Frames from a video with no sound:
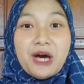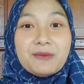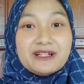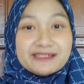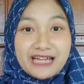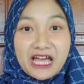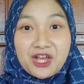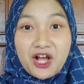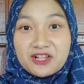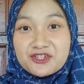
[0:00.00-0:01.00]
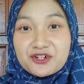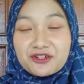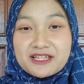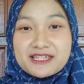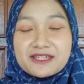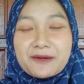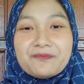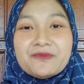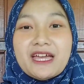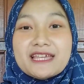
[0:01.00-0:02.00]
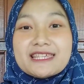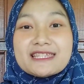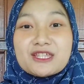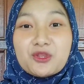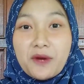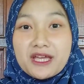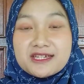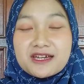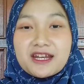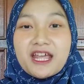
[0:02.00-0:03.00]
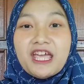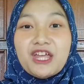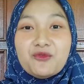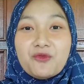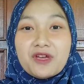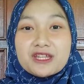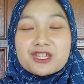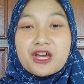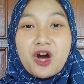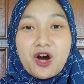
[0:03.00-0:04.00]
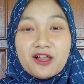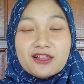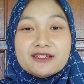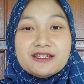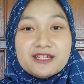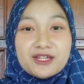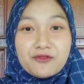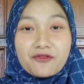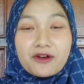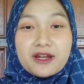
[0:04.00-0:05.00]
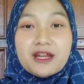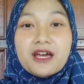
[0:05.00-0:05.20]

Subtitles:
multiculturalism is a situation in which all the different